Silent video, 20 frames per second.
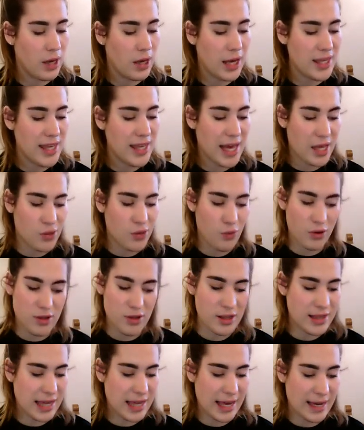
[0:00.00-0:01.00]
And yet what
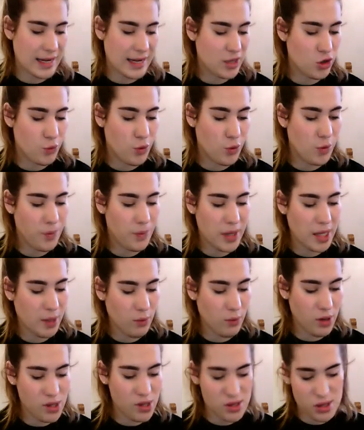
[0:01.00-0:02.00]
a dear little puppy it
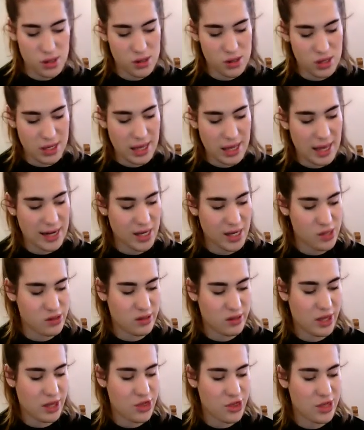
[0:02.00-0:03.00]
was, said
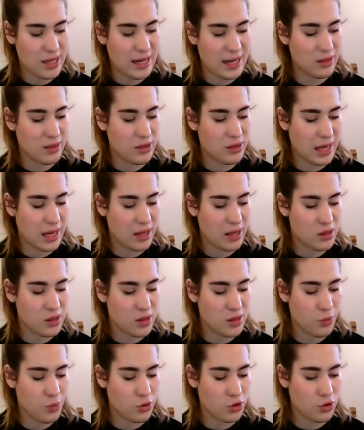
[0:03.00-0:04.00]
Alice, as she leant against
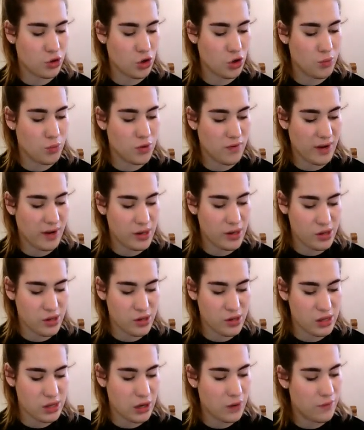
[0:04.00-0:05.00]
a buttercup to rest
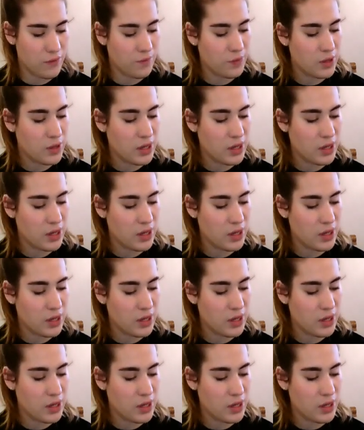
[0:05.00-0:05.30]
herself,